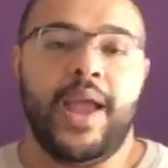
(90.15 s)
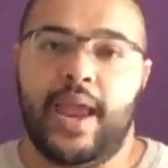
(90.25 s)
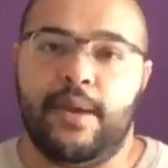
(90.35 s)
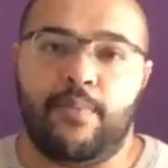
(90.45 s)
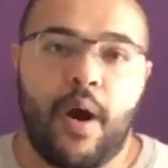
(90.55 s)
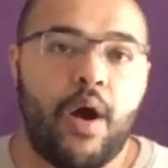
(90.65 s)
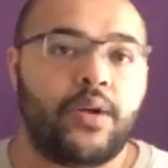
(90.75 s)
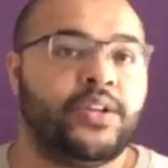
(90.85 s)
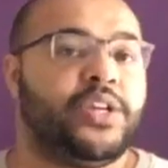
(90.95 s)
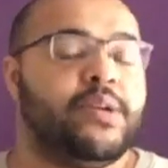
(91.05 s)
in
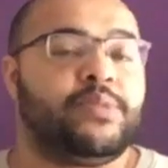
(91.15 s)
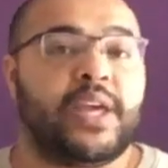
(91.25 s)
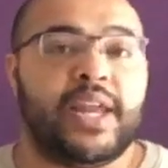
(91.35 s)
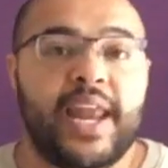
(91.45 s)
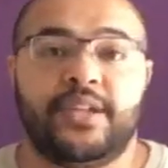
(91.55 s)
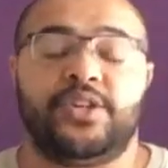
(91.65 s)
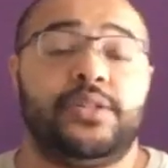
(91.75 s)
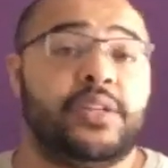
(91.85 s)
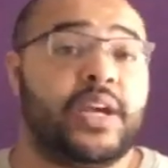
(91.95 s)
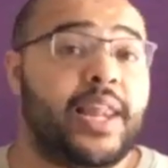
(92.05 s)
partnerships,
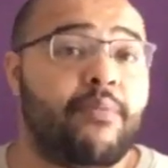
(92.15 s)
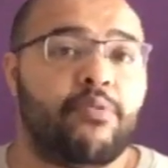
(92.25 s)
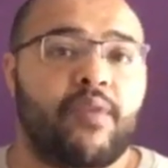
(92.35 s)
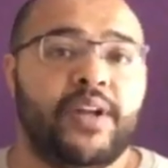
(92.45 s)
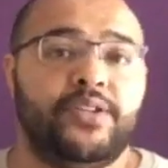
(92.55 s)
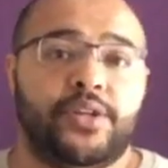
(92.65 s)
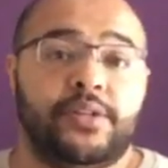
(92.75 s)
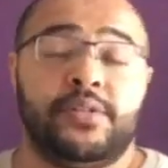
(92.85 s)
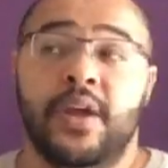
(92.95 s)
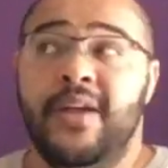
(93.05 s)
connections,
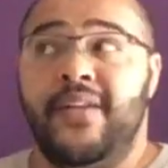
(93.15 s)
collaborations.